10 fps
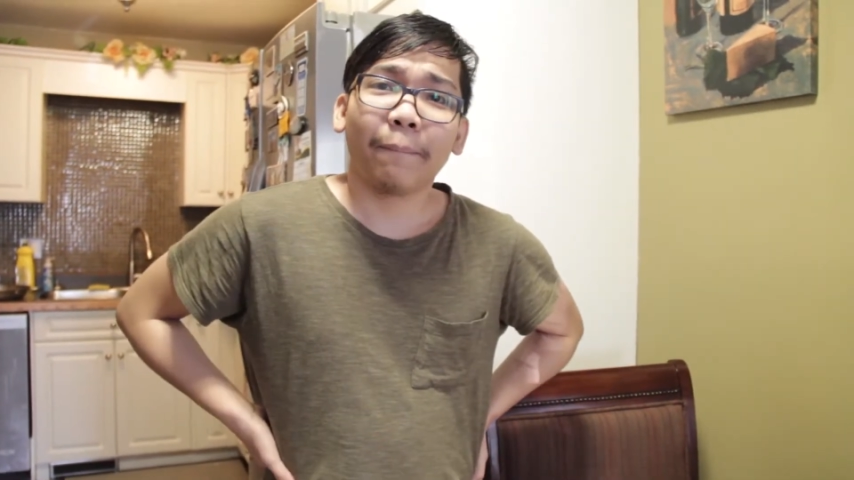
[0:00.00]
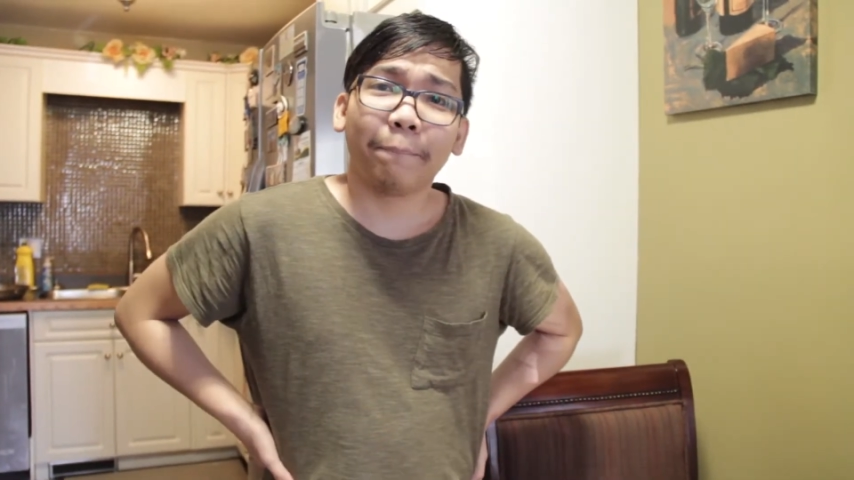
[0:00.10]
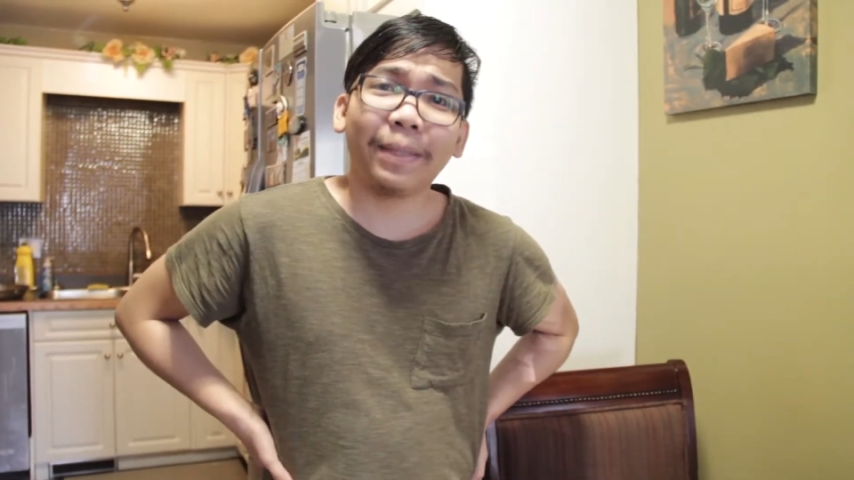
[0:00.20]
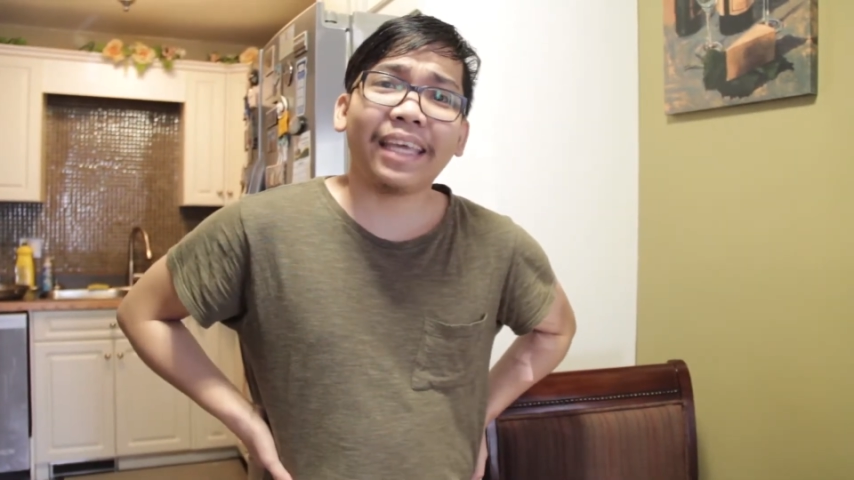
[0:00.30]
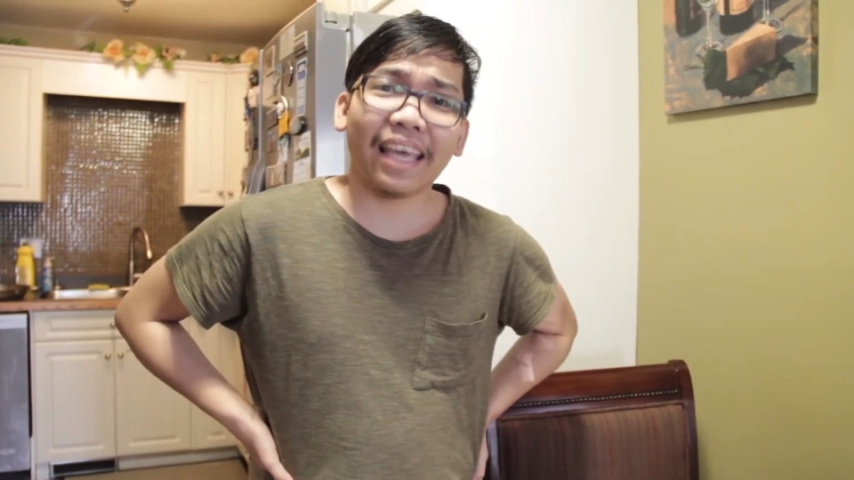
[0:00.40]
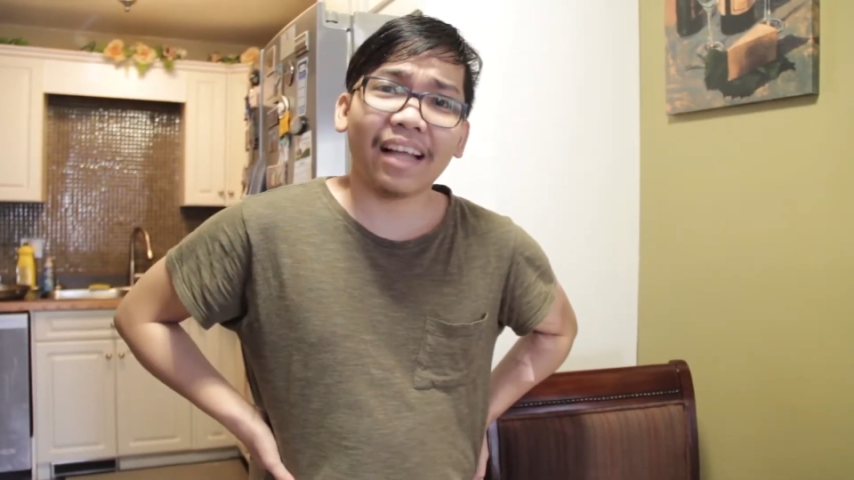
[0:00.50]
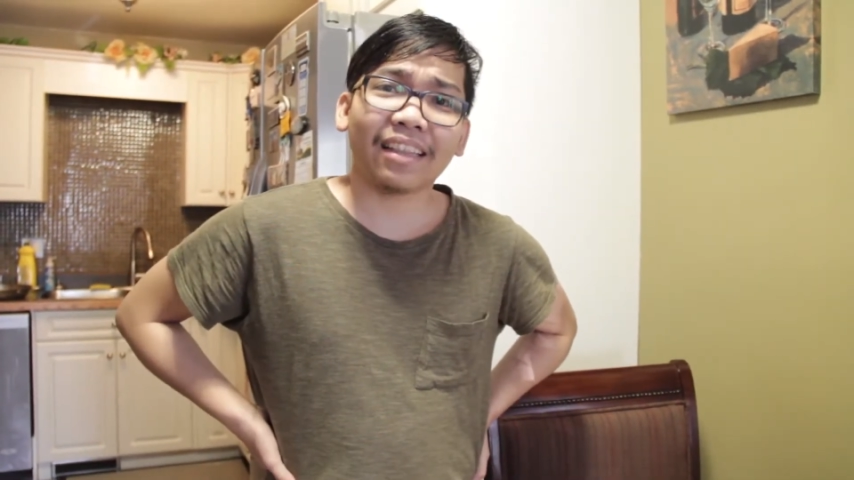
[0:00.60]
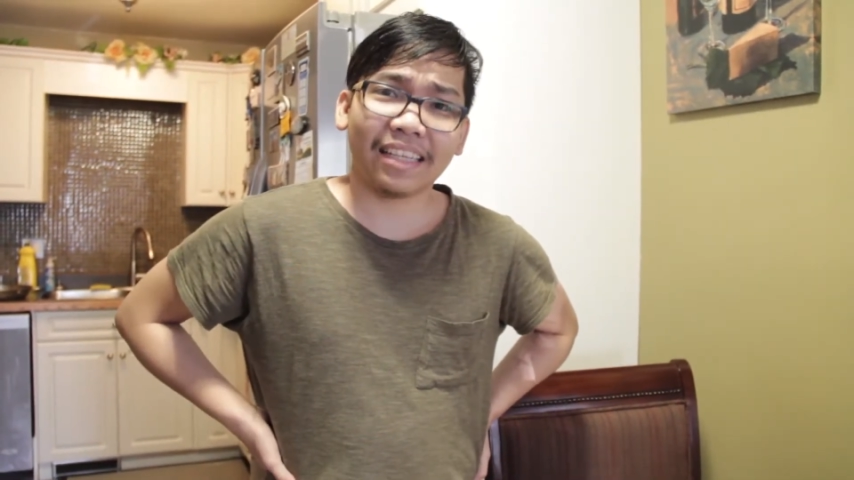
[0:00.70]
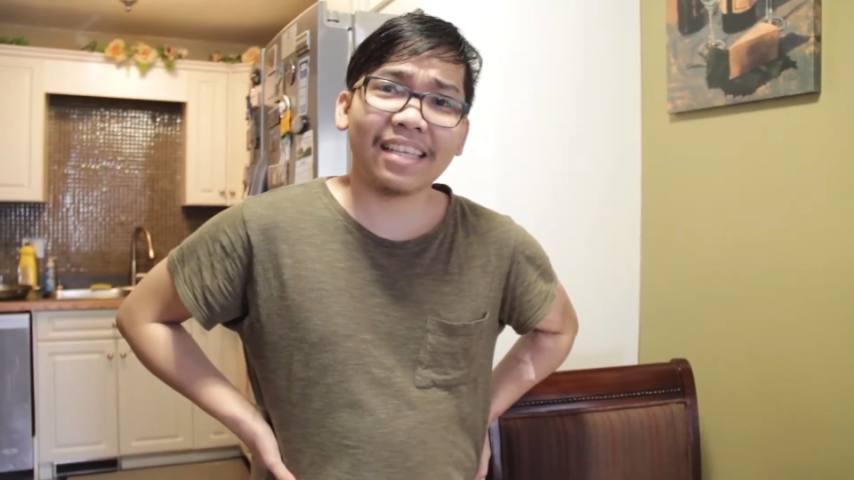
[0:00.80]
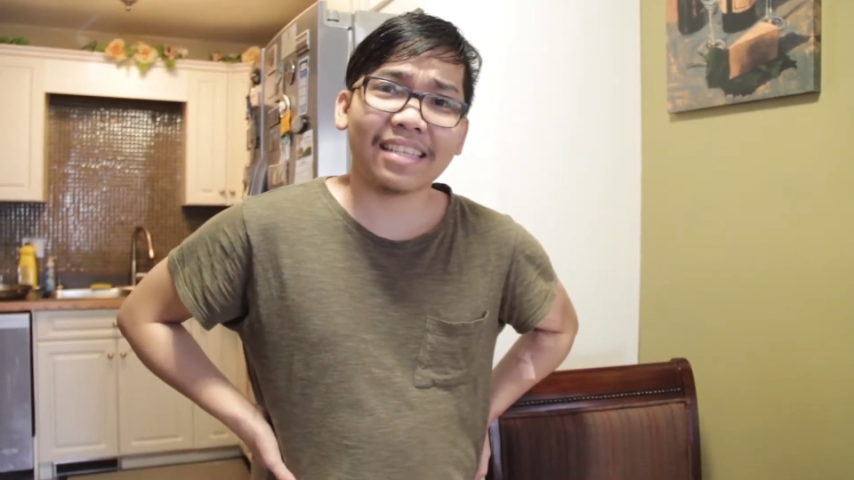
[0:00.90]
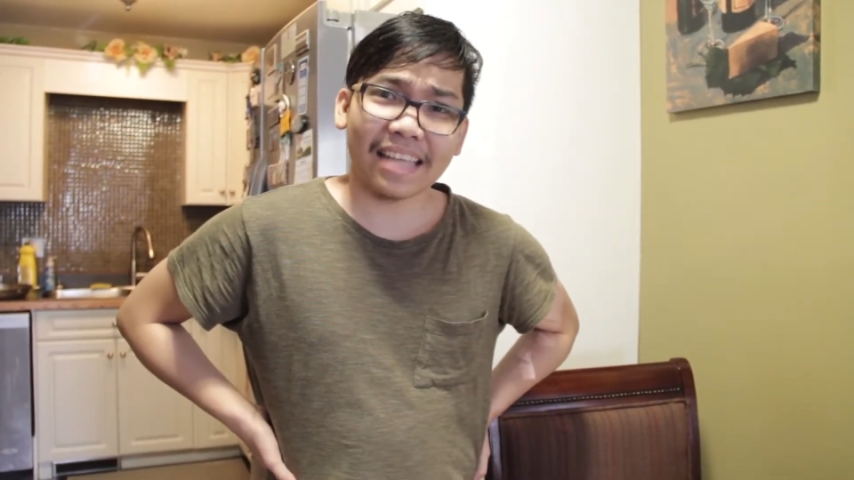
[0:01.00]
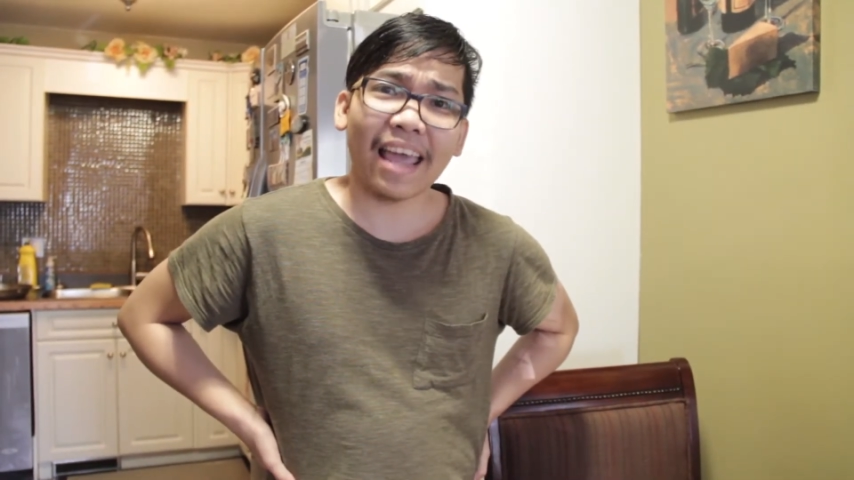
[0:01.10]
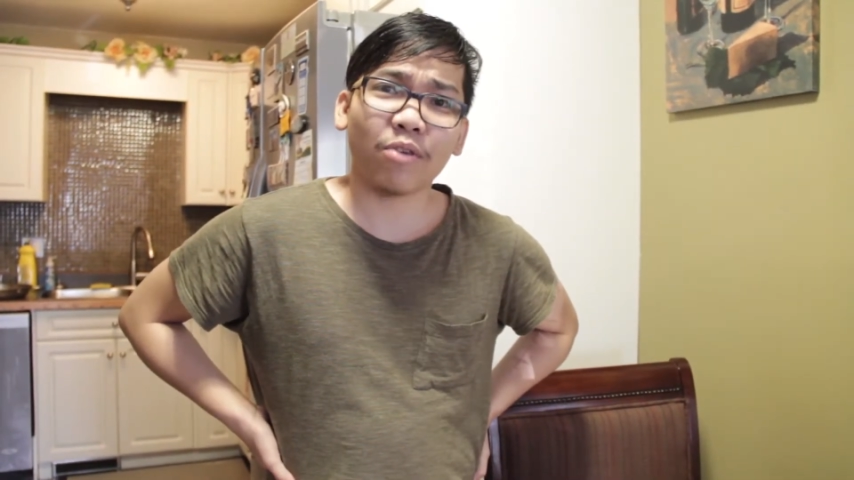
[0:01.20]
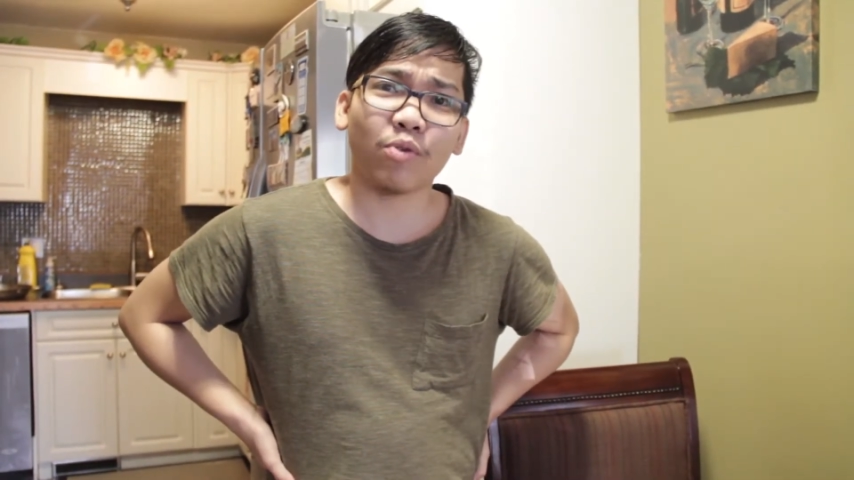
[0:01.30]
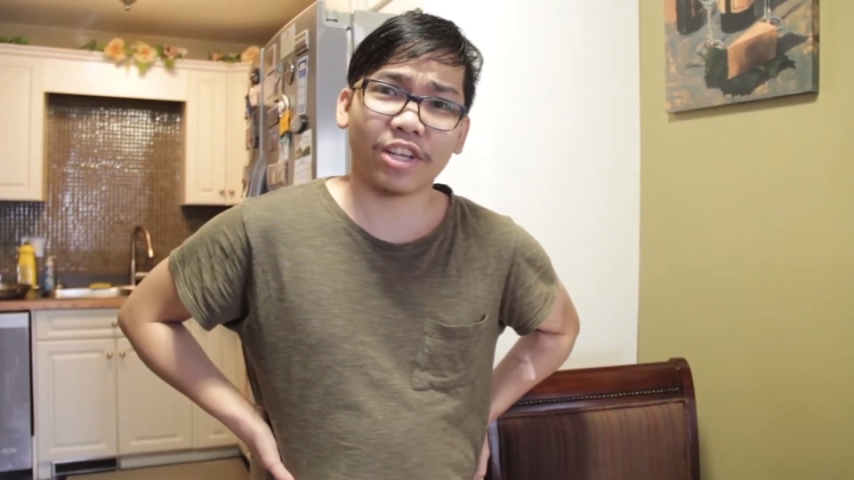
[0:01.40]
BLT
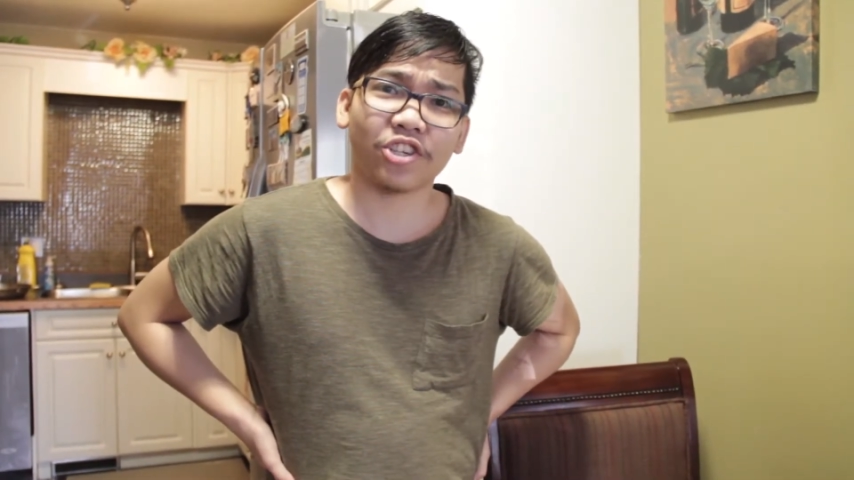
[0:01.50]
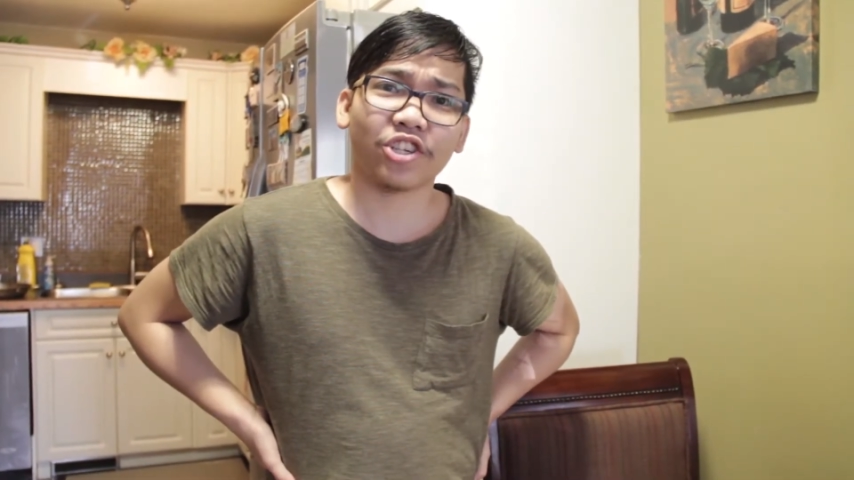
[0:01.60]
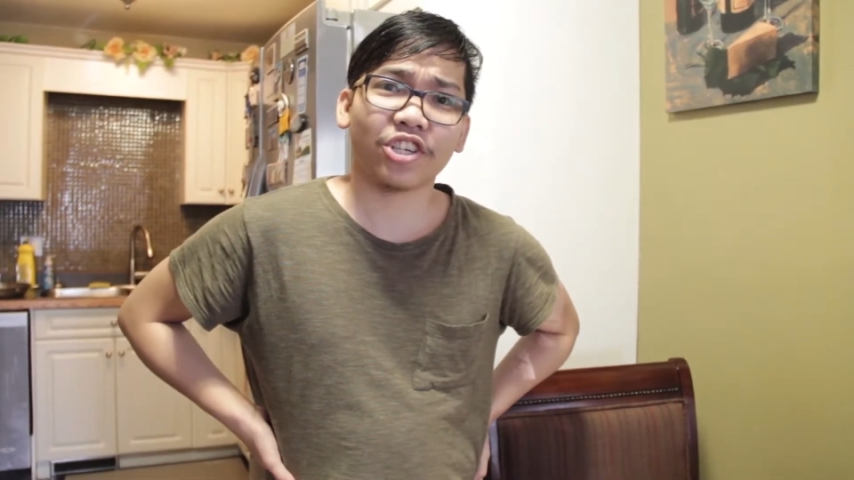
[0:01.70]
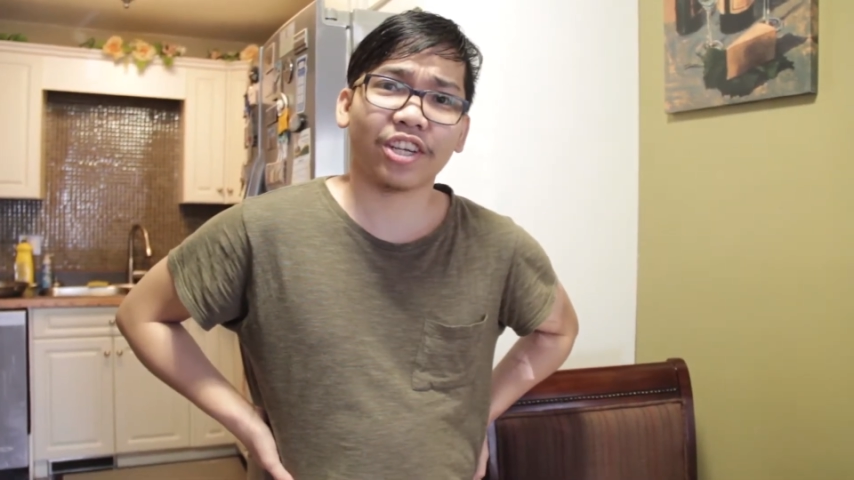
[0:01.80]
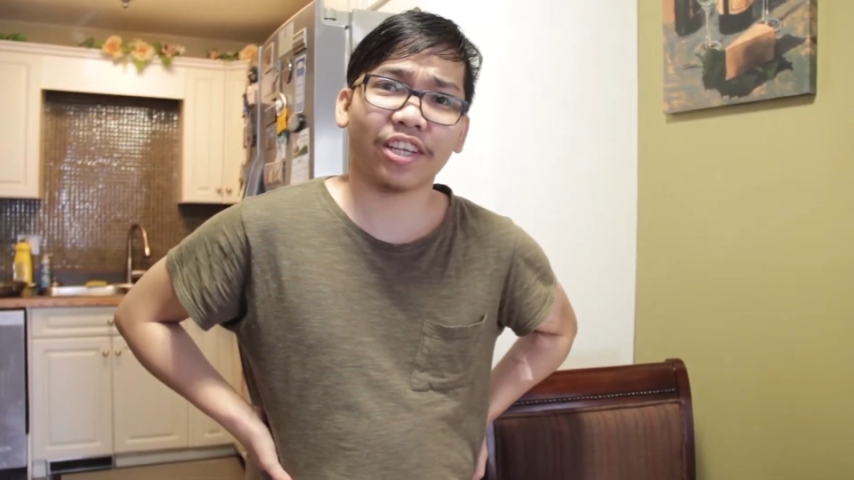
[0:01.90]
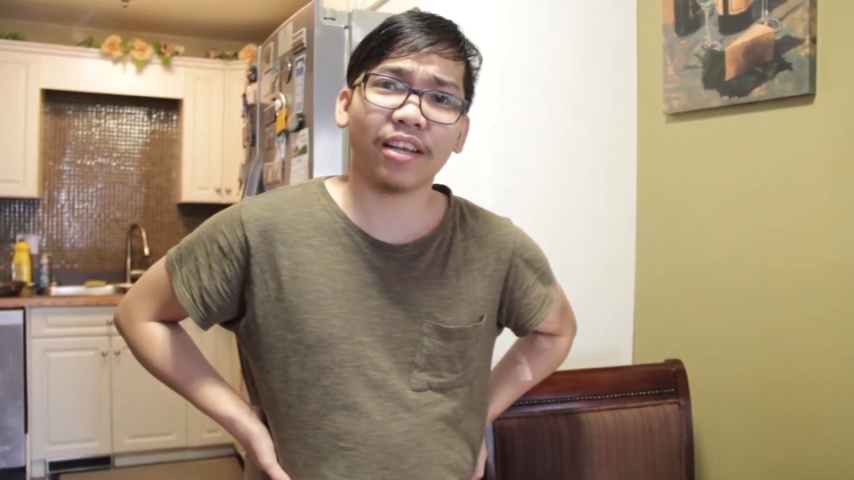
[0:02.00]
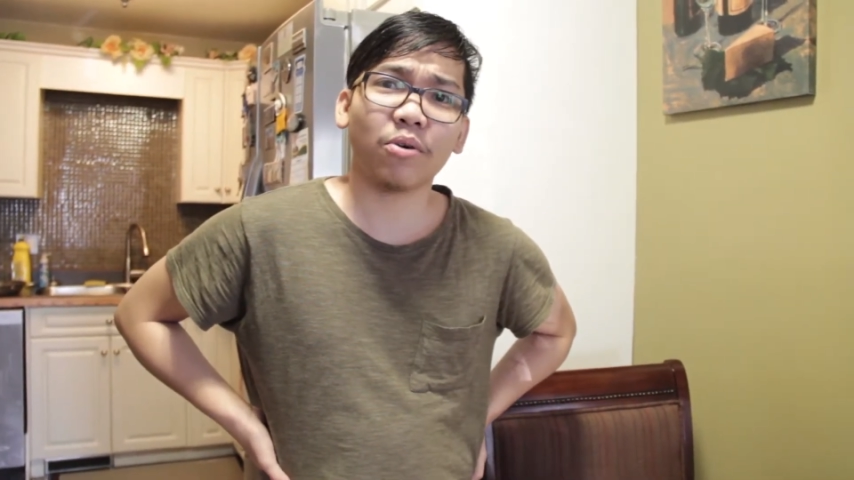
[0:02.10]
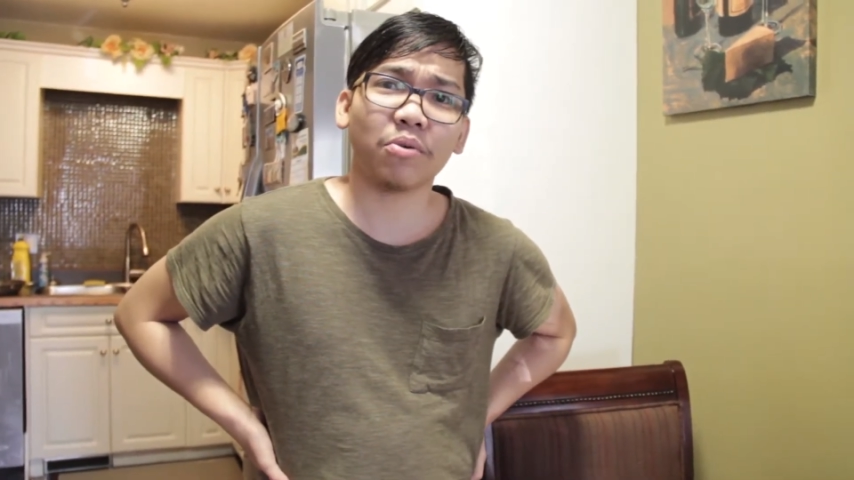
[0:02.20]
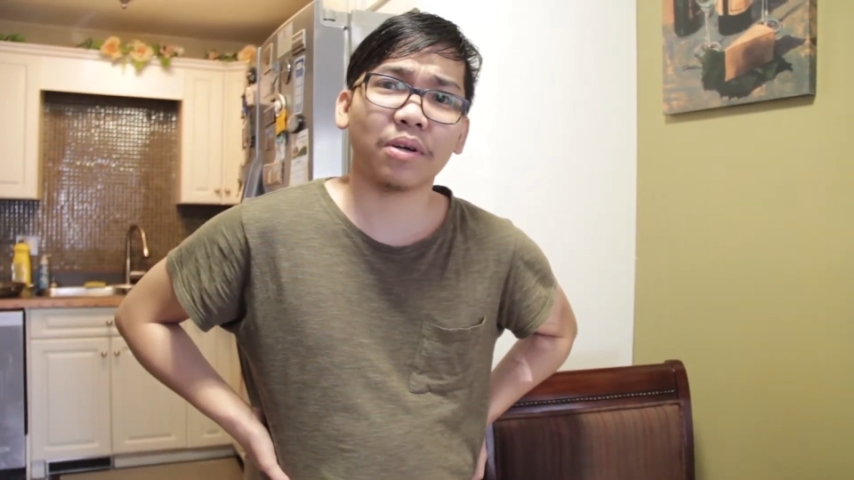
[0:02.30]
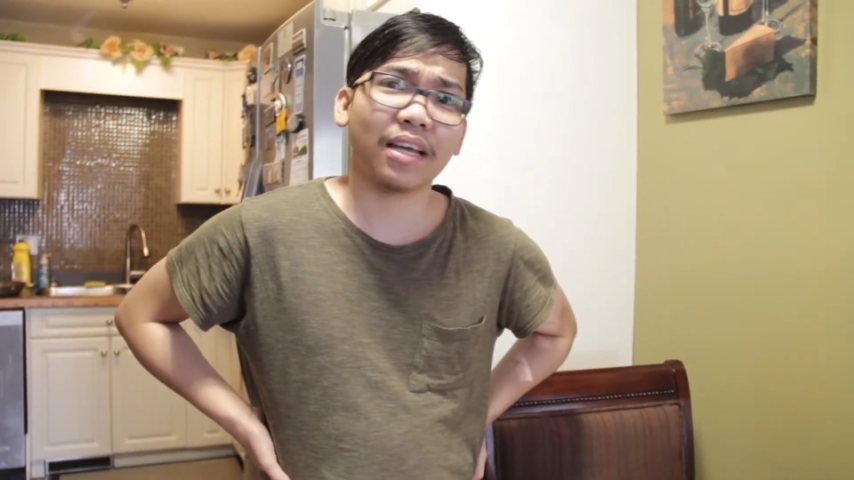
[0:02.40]
sandwich, you know.